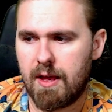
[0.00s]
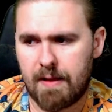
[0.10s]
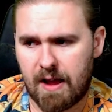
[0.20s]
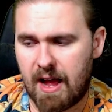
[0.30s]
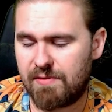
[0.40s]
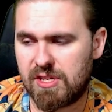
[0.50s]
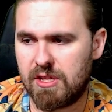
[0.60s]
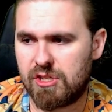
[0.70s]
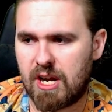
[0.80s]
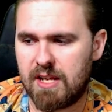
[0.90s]
I have seen
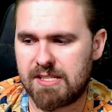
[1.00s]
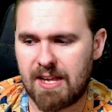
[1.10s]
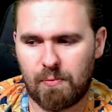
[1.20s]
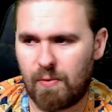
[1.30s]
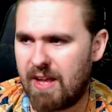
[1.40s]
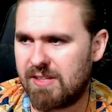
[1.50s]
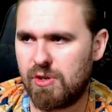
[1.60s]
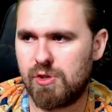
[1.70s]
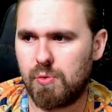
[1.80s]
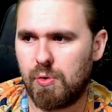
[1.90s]
the shinies, as
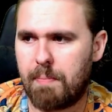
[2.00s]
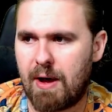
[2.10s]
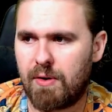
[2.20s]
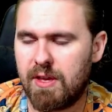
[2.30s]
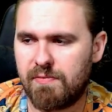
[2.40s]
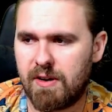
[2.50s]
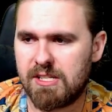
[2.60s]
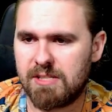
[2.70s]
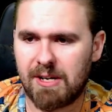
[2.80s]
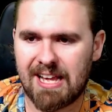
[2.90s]
usual, the Palkia is very
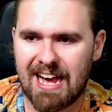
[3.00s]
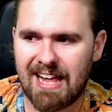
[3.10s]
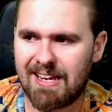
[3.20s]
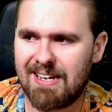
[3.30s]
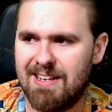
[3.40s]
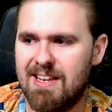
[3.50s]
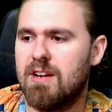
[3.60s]
similar color